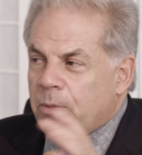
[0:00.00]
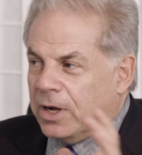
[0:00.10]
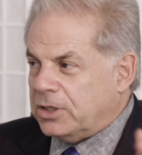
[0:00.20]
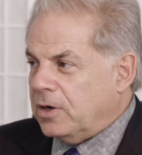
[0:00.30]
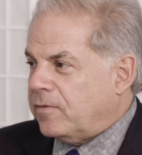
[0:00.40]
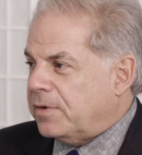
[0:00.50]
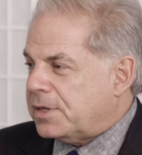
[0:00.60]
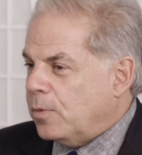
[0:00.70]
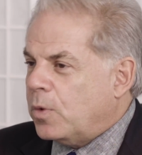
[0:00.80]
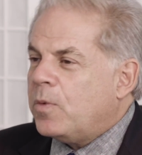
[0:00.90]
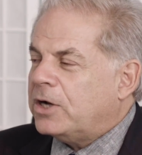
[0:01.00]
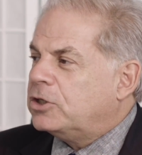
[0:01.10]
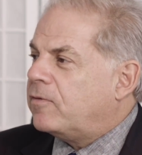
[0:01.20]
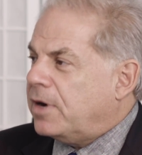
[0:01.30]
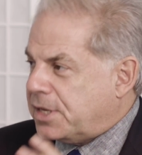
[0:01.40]
watching over us. We're
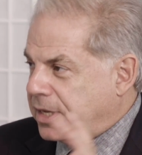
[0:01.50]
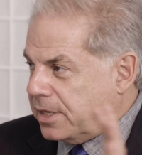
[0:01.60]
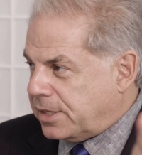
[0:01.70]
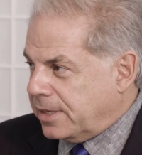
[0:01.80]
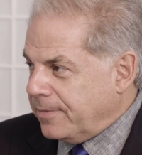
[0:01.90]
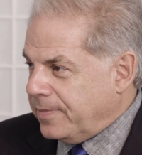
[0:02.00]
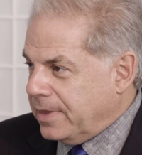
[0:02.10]
watching over ourselves.